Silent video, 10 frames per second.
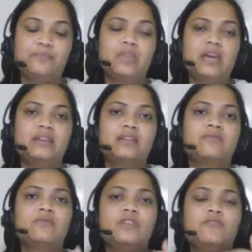Then
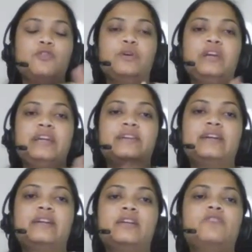if you heat
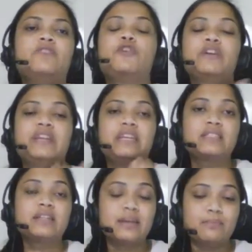it, if you increase
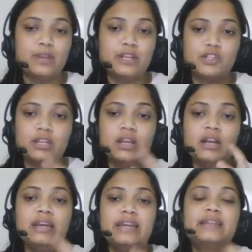the temperature,
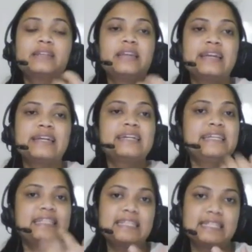it
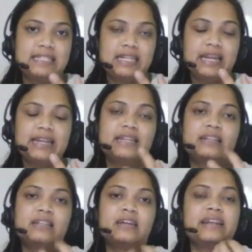increases, right?
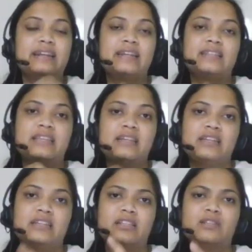The redness
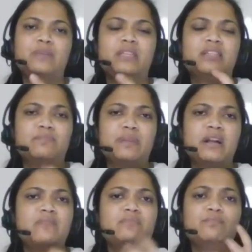increases, means it
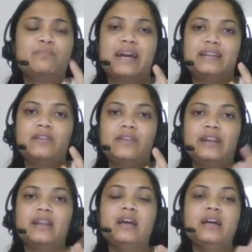becomes bright red.